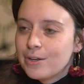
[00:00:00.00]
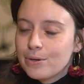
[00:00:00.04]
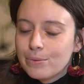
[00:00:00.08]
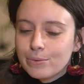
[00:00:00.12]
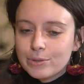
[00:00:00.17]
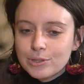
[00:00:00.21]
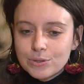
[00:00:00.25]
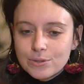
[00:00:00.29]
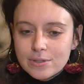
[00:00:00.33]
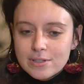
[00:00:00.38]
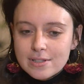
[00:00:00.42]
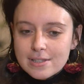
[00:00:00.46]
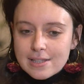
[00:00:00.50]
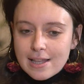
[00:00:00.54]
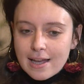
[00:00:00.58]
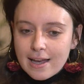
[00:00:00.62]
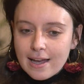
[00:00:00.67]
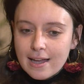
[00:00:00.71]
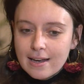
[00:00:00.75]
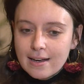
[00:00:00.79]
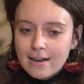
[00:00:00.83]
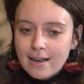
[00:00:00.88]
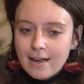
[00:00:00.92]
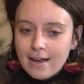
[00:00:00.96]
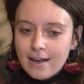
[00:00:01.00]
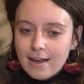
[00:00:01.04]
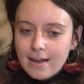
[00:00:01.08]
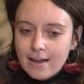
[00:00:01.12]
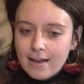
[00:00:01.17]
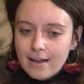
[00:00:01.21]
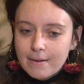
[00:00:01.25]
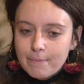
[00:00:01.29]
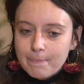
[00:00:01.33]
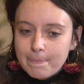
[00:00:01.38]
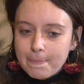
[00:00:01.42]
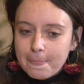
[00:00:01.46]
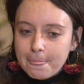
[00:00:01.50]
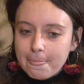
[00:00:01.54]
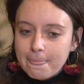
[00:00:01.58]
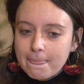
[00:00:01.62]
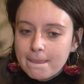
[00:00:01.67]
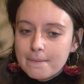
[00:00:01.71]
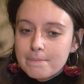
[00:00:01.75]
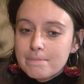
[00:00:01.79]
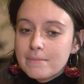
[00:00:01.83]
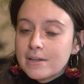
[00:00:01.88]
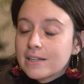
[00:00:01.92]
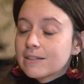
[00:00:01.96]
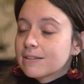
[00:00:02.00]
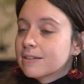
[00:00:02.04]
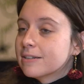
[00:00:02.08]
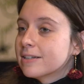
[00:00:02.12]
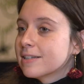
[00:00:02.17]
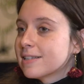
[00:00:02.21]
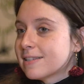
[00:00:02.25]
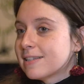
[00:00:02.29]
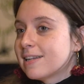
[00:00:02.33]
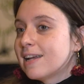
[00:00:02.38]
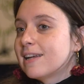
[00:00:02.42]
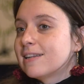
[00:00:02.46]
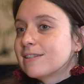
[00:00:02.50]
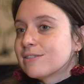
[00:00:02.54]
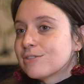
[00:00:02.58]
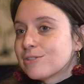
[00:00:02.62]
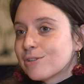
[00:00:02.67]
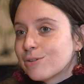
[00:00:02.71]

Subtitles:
which was that the Miller estate,